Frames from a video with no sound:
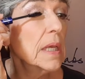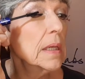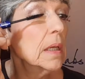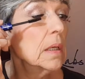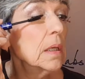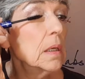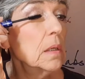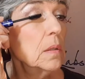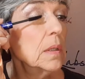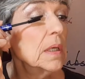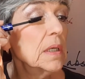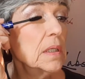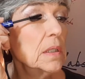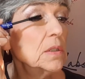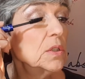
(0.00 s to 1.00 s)
Second coat,
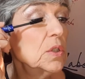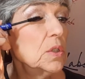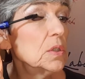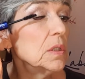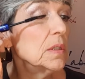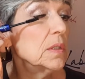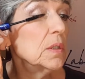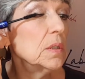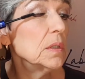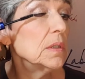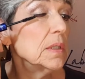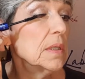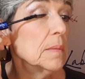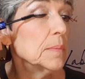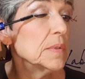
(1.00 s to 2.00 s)
I usually do the
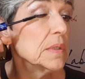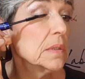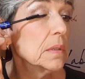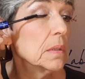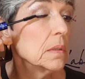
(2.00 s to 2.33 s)
tips.